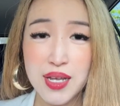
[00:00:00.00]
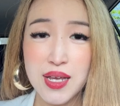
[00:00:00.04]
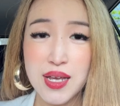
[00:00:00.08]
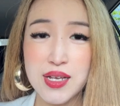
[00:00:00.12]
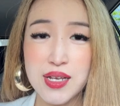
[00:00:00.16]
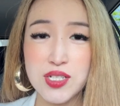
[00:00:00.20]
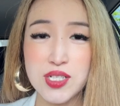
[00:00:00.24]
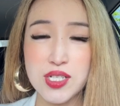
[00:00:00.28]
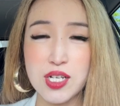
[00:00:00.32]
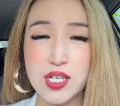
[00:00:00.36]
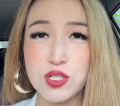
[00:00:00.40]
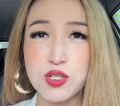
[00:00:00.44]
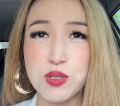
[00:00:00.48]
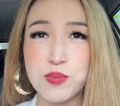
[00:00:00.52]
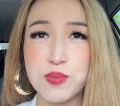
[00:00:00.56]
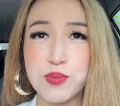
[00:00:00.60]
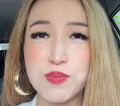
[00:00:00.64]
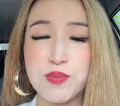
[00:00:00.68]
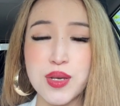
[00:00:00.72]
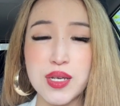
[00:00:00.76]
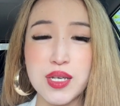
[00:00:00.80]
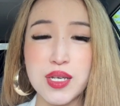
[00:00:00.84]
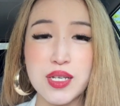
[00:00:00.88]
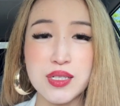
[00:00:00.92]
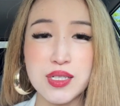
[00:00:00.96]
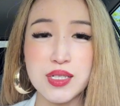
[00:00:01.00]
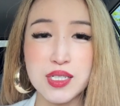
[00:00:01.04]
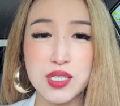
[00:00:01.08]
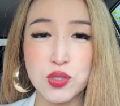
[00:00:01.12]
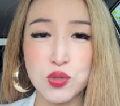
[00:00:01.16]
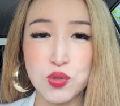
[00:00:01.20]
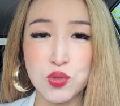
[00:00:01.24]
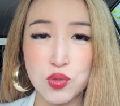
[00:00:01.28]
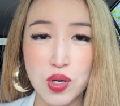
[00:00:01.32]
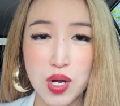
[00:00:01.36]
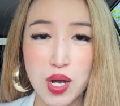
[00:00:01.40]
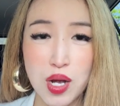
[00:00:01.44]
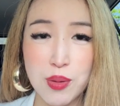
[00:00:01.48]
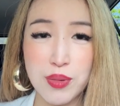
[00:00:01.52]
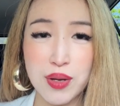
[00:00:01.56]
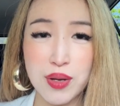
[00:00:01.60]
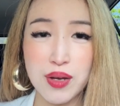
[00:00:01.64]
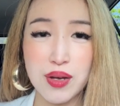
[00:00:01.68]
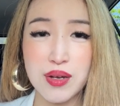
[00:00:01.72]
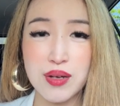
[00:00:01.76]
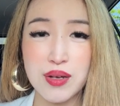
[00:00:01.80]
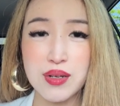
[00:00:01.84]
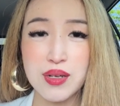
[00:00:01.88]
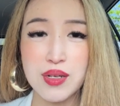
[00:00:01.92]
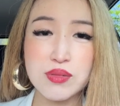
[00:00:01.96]
She starts making this
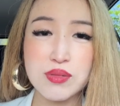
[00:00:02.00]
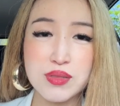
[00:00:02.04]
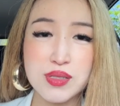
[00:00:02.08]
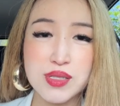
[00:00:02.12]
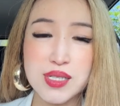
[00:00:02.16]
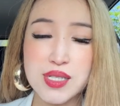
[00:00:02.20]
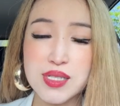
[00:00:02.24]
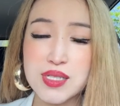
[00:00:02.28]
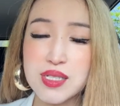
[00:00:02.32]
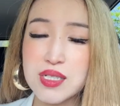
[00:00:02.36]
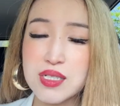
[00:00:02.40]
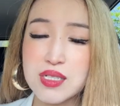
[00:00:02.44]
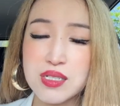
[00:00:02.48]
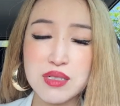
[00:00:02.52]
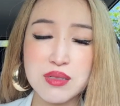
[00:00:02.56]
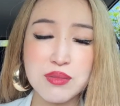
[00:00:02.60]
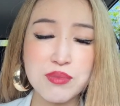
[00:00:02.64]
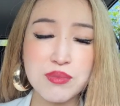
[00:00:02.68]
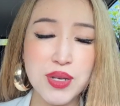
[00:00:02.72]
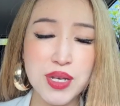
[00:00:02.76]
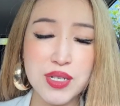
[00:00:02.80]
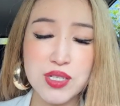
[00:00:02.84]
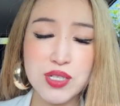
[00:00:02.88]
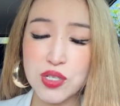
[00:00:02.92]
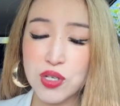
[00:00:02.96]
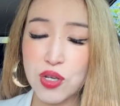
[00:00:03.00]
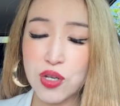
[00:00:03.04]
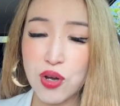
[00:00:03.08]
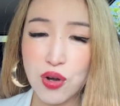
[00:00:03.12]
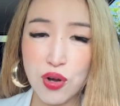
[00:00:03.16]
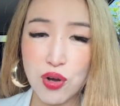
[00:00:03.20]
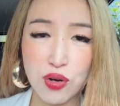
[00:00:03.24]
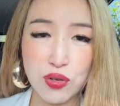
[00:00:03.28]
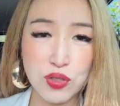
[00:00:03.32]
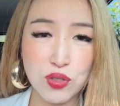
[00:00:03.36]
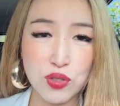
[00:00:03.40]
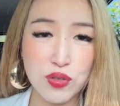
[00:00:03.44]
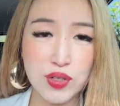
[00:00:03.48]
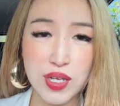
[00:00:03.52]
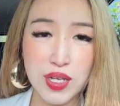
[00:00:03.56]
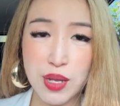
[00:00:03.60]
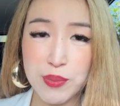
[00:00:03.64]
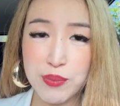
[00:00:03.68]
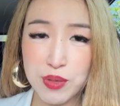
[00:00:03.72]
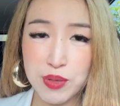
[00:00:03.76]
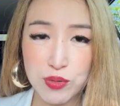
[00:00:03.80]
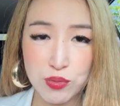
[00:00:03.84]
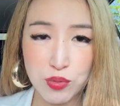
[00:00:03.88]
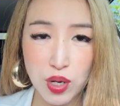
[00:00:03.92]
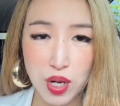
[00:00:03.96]
drama. Cici's an amazing girl, don't get
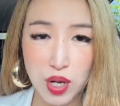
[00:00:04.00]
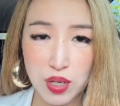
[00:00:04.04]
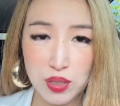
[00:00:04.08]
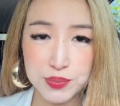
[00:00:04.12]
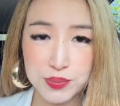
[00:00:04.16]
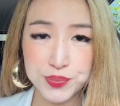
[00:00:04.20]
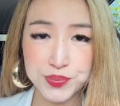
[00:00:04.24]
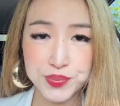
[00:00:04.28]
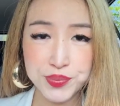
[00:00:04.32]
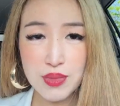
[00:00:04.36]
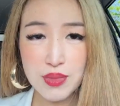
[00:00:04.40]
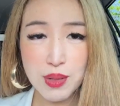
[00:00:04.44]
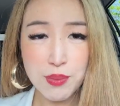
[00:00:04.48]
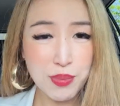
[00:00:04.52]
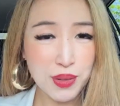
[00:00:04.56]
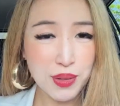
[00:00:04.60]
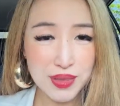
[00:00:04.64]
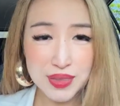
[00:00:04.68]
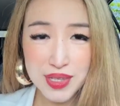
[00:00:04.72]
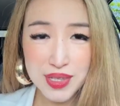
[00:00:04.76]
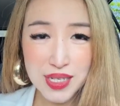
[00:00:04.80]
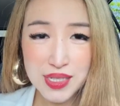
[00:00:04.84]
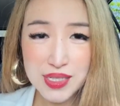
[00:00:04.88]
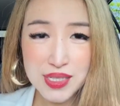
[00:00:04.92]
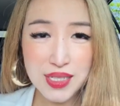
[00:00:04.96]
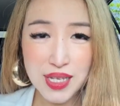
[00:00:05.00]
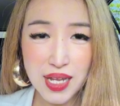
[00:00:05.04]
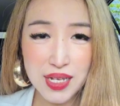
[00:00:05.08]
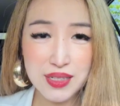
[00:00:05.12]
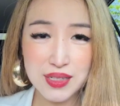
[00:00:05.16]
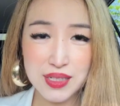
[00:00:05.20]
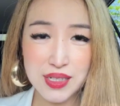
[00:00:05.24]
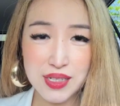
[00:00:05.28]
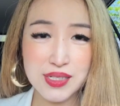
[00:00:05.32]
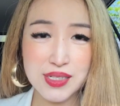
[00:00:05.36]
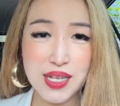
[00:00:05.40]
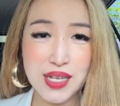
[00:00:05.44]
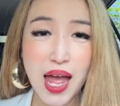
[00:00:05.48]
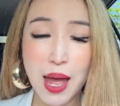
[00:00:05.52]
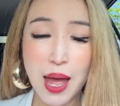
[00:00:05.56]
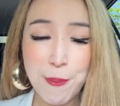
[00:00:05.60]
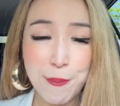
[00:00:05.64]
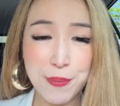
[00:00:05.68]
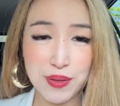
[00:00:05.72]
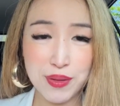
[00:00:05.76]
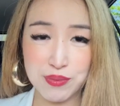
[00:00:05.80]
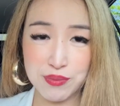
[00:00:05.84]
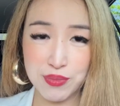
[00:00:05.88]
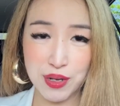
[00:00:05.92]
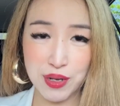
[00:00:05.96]
me wrong. But things like this
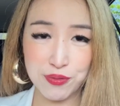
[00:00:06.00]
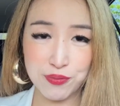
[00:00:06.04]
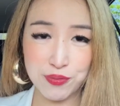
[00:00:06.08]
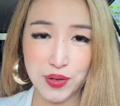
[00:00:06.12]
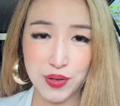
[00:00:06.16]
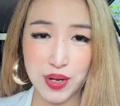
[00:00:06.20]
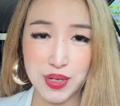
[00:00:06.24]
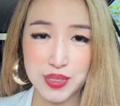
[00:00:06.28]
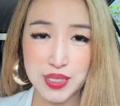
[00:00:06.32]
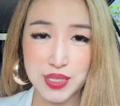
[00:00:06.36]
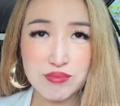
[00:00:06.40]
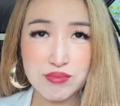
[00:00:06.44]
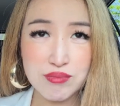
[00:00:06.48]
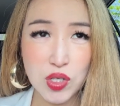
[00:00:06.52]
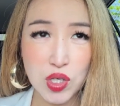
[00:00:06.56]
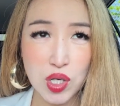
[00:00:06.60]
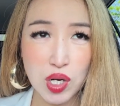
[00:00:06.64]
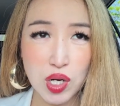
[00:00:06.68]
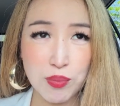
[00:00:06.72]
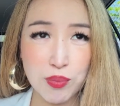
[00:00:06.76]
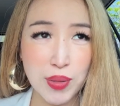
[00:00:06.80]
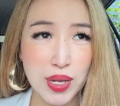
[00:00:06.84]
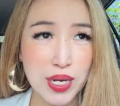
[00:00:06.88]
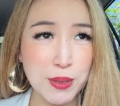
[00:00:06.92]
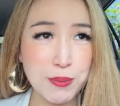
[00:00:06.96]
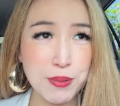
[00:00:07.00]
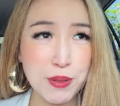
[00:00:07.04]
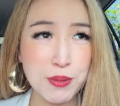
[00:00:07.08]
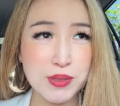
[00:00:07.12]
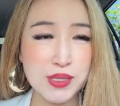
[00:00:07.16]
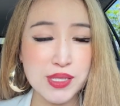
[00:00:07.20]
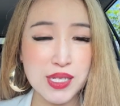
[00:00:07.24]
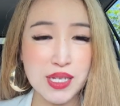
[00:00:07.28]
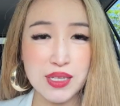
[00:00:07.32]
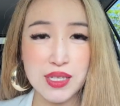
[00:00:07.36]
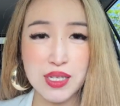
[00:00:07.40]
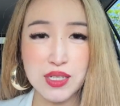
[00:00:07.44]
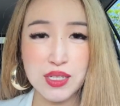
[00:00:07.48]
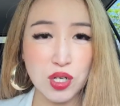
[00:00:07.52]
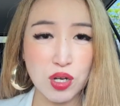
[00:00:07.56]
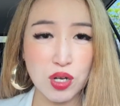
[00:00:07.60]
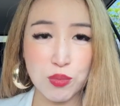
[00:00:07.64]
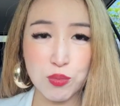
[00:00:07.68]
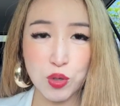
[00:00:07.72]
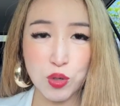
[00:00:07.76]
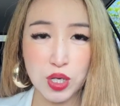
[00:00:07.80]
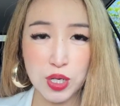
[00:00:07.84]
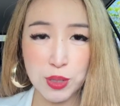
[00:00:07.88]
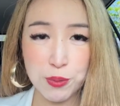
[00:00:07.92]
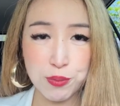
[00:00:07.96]
happen, my friend. Many people say they're not
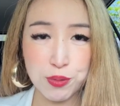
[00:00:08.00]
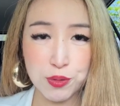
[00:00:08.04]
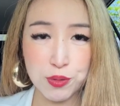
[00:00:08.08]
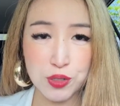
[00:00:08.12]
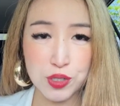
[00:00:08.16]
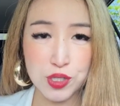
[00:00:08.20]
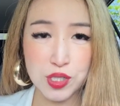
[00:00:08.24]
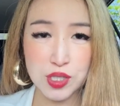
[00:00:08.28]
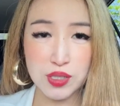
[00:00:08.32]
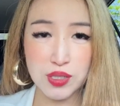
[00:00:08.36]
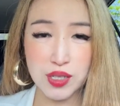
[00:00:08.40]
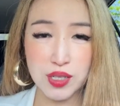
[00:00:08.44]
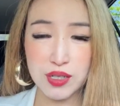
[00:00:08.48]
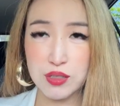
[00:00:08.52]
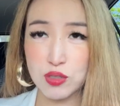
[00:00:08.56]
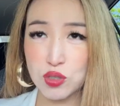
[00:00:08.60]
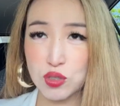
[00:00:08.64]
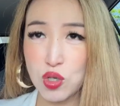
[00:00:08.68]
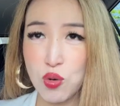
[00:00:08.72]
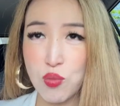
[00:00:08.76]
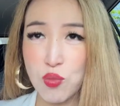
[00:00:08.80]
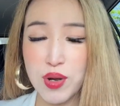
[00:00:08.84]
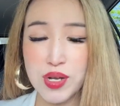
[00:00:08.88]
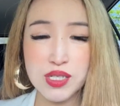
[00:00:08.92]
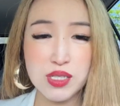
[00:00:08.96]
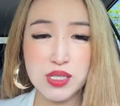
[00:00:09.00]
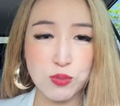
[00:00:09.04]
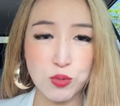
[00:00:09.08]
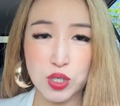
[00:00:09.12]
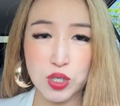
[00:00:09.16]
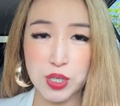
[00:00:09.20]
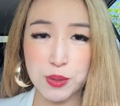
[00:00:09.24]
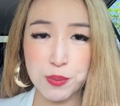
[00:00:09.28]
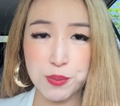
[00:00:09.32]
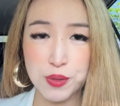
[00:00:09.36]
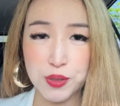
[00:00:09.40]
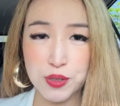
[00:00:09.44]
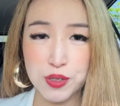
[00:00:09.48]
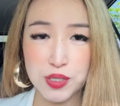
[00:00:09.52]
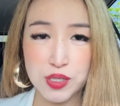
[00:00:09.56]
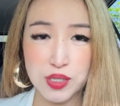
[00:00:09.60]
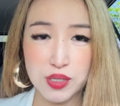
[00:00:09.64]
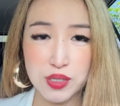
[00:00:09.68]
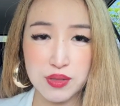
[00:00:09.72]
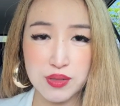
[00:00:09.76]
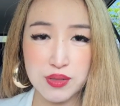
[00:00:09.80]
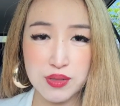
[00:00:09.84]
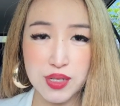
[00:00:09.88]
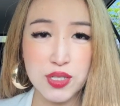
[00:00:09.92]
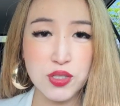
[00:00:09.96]
morning person. No one's morning
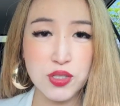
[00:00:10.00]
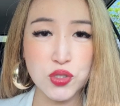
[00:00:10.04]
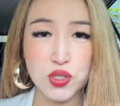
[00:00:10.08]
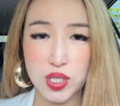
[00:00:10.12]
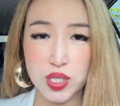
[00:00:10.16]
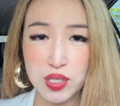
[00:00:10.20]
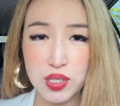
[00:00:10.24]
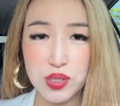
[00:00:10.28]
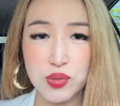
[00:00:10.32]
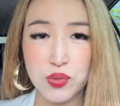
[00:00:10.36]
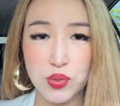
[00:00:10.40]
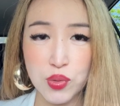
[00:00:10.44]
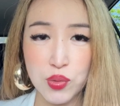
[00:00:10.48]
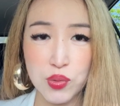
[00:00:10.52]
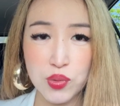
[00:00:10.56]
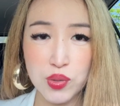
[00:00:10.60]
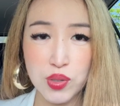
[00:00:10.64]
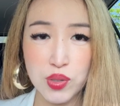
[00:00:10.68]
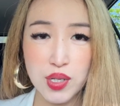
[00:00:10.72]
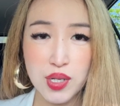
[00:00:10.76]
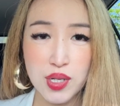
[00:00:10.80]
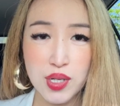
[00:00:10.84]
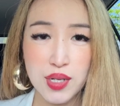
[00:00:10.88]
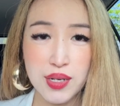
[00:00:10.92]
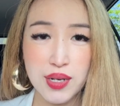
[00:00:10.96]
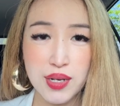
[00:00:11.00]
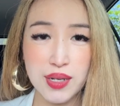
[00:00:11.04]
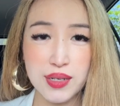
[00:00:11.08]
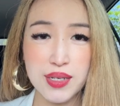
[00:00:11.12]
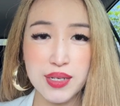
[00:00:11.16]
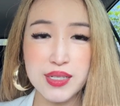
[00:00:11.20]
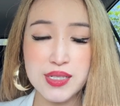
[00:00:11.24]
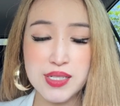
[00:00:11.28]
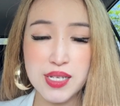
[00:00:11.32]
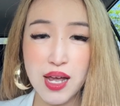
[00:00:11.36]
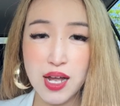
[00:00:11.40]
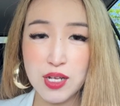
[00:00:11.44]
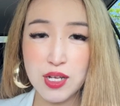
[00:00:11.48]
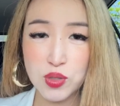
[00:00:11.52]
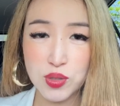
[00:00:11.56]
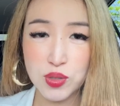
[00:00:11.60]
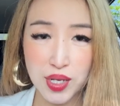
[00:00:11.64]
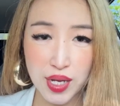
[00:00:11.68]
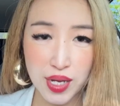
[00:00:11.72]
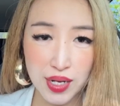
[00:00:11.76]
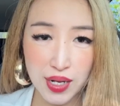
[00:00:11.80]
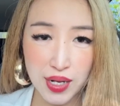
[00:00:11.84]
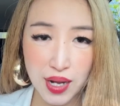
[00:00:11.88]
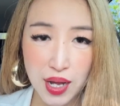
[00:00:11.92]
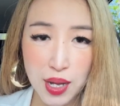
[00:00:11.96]
person in general. It's hard to
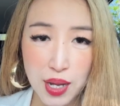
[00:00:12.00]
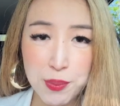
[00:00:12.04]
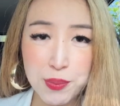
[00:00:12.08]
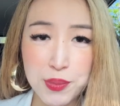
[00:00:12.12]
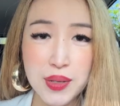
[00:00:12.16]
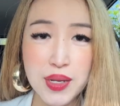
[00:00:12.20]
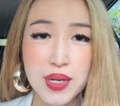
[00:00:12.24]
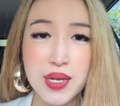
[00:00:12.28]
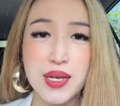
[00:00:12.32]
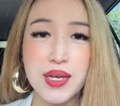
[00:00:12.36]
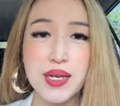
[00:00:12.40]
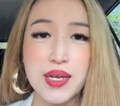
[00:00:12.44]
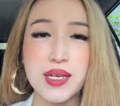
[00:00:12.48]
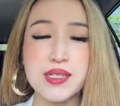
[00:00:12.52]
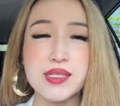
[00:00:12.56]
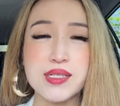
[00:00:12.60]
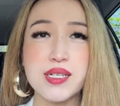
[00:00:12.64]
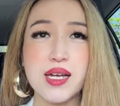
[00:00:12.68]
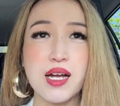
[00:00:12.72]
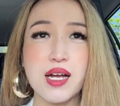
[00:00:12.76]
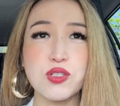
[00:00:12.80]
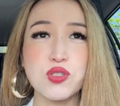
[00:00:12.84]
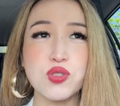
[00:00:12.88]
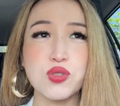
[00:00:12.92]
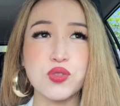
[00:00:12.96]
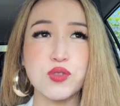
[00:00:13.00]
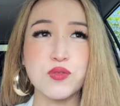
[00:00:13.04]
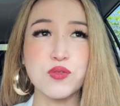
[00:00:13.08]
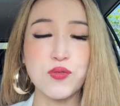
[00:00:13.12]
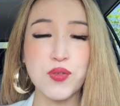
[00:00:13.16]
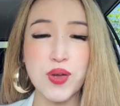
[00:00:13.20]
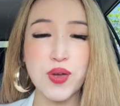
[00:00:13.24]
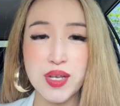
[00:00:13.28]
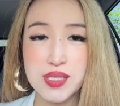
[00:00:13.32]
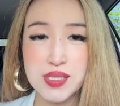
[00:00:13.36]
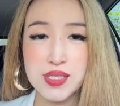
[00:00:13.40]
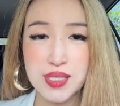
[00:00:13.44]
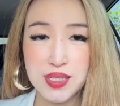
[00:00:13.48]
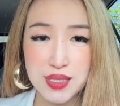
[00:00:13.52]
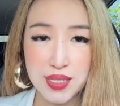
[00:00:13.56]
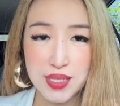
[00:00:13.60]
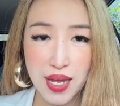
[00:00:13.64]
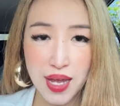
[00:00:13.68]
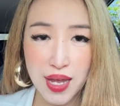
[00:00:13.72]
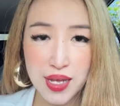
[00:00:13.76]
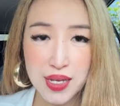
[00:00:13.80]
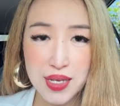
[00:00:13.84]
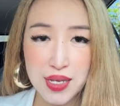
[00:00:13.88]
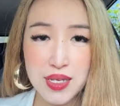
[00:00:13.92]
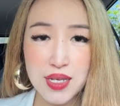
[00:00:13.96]
get up. It's hard to face the
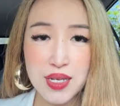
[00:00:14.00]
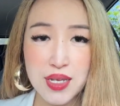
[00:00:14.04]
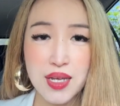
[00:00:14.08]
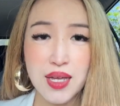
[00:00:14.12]
day.